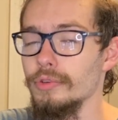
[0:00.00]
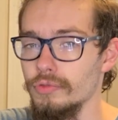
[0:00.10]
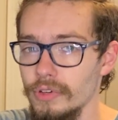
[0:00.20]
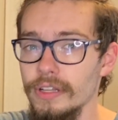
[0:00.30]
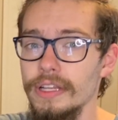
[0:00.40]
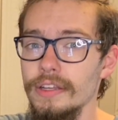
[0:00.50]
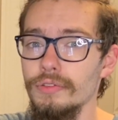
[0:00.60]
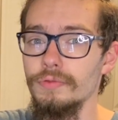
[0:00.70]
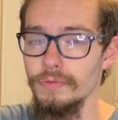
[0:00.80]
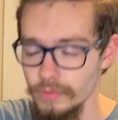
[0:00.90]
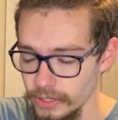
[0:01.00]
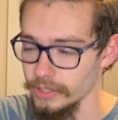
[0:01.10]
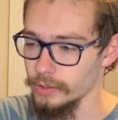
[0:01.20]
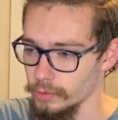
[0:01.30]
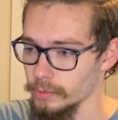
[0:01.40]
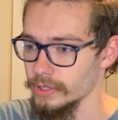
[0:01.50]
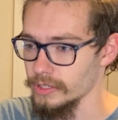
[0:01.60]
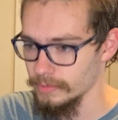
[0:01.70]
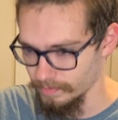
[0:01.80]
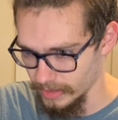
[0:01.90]
really, really cool
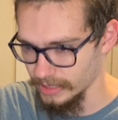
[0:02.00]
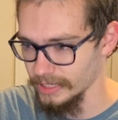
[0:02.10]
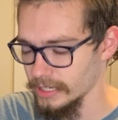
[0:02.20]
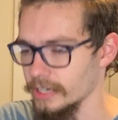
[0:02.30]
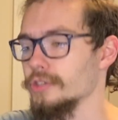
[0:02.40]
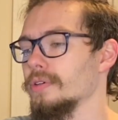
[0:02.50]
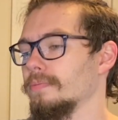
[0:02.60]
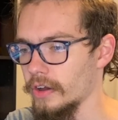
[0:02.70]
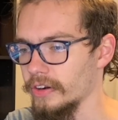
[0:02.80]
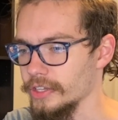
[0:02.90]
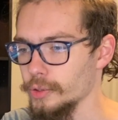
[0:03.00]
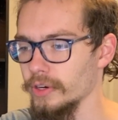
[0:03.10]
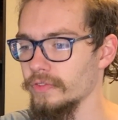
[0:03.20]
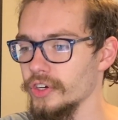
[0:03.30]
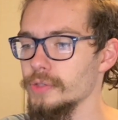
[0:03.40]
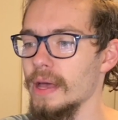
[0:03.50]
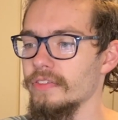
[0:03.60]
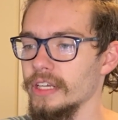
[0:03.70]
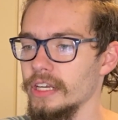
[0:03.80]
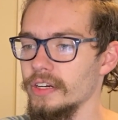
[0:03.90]
ones. Let's get into it. Alrighty, so our first
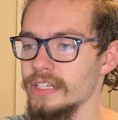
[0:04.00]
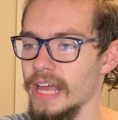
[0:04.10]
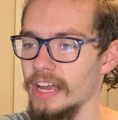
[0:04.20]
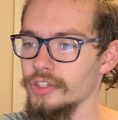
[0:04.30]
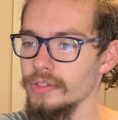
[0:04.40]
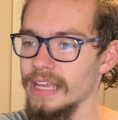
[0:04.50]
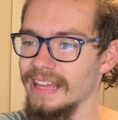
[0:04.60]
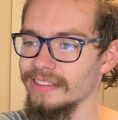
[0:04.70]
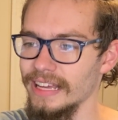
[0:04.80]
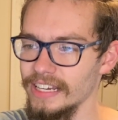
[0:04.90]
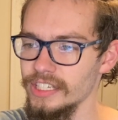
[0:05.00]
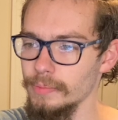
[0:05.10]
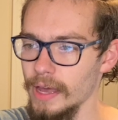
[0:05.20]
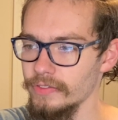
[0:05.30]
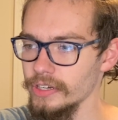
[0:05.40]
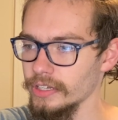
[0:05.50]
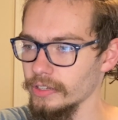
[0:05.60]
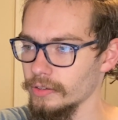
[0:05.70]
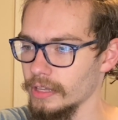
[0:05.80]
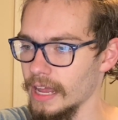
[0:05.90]
Maverick here is actually a Legacy
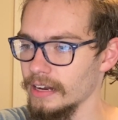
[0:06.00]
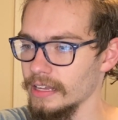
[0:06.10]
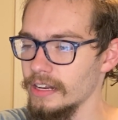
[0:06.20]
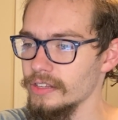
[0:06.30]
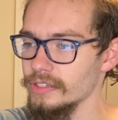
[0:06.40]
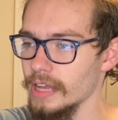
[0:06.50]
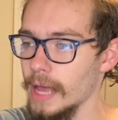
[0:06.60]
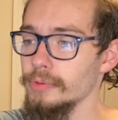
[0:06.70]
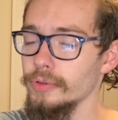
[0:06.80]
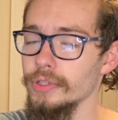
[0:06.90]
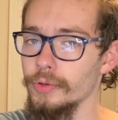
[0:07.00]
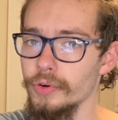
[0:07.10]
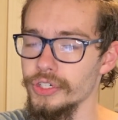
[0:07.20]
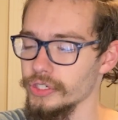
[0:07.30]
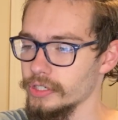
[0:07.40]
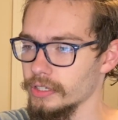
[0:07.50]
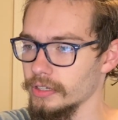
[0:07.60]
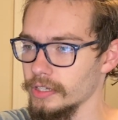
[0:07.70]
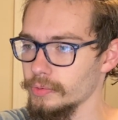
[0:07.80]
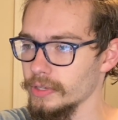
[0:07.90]
Maverick, and it is absolutely gorgeous.
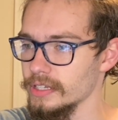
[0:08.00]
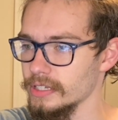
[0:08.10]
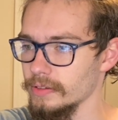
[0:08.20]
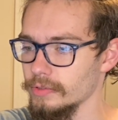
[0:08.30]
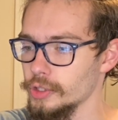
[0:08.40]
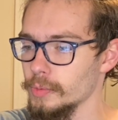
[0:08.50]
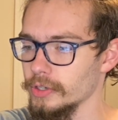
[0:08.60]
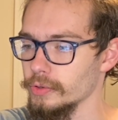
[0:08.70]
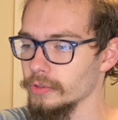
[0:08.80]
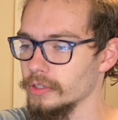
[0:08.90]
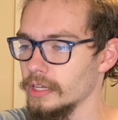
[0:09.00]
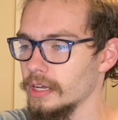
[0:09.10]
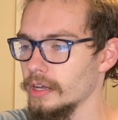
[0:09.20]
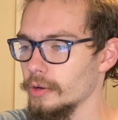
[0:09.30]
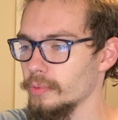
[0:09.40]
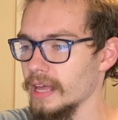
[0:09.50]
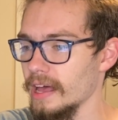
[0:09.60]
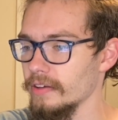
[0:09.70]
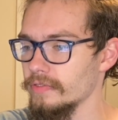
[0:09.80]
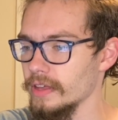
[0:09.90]
This one is super cool. We
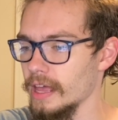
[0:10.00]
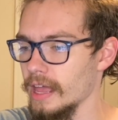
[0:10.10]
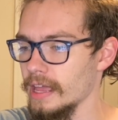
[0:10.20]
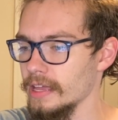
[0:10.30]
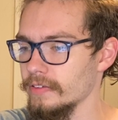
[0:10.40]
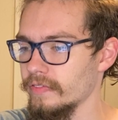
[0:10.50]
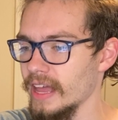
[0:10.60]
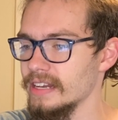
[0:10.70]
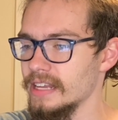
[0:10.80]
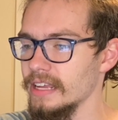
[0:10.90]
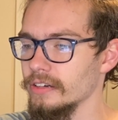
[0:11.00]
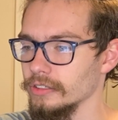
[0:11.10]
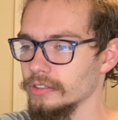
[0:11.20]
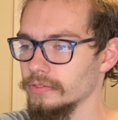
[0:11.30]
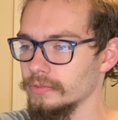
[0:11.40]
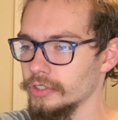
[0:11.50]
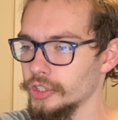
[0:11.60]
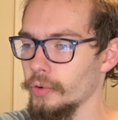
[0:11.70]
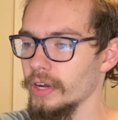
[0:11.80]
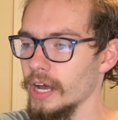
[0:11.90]
have a Fandangle
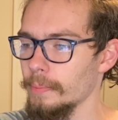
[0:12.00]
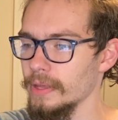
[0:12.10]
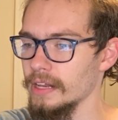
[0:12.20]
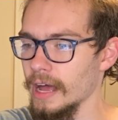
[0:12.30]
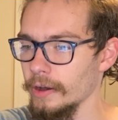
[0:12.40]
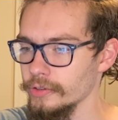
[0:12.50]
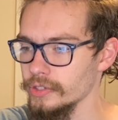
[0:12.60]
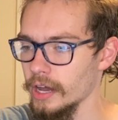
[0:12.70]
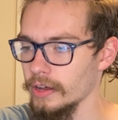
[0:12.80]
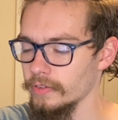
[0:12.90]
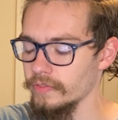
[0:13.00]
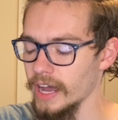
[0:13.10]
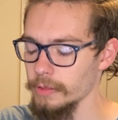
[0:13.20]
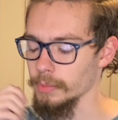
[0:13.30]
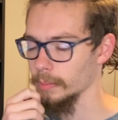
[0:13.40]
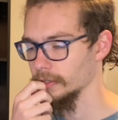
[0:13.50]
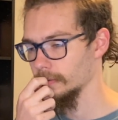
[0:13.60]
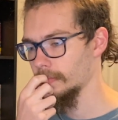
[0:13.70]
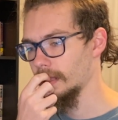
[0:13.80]
showing up in House Unfathomable.